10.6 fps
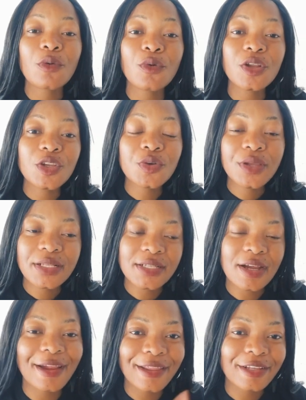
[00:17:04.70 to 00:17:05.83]
when you get
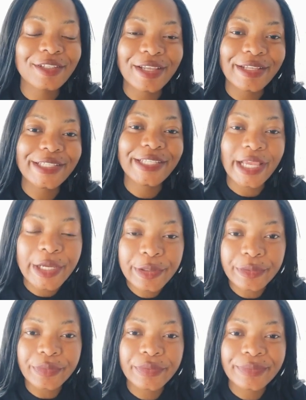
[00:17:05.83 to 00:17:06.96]
hired as a
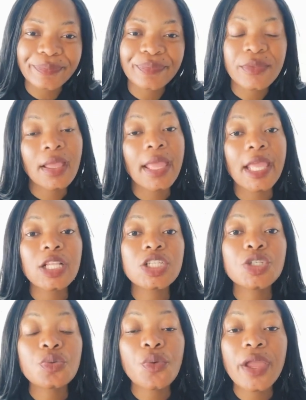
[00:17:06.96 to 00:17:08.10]
cook and
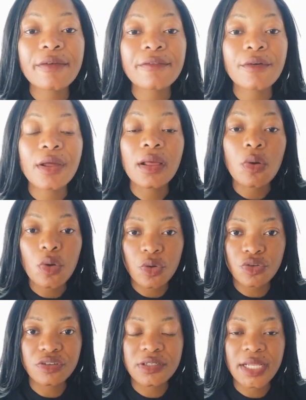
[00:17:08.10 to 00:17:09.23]
you work for a whole
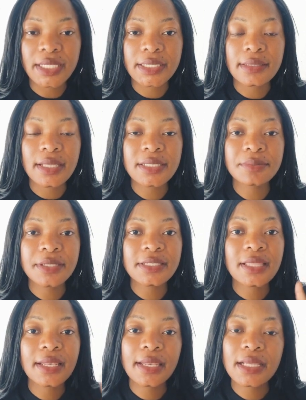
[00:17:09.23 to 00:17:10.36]
contract that means
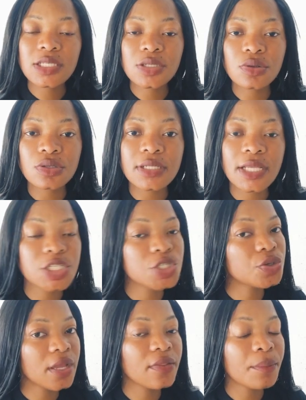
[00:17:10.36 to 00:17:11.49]
the next contract you
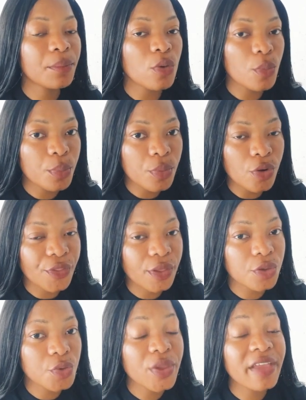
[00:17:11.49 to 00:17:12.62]
get the that
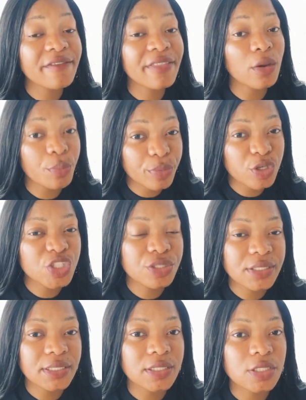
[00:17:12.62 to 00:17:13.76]
you have the
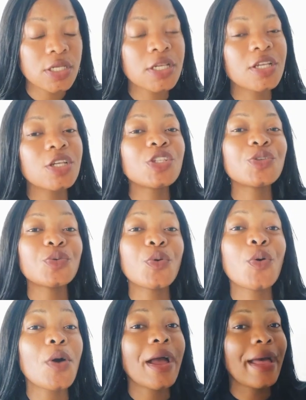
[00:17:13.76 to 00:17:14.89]
opportunity to
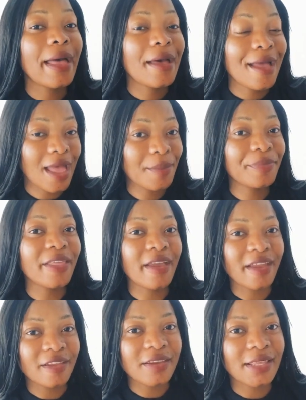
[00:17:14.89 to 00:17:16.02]
go up the
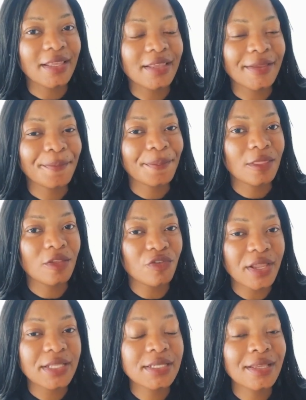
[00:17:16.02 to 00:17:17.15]
hierarchy
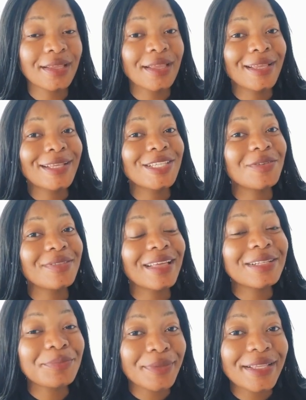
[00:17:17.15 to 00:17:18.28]
right so
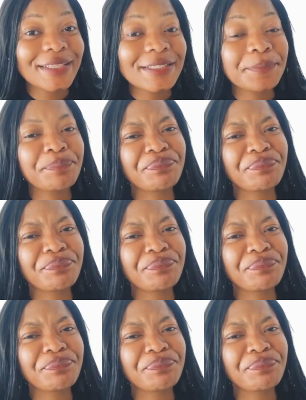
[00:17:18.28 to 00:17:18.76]
that means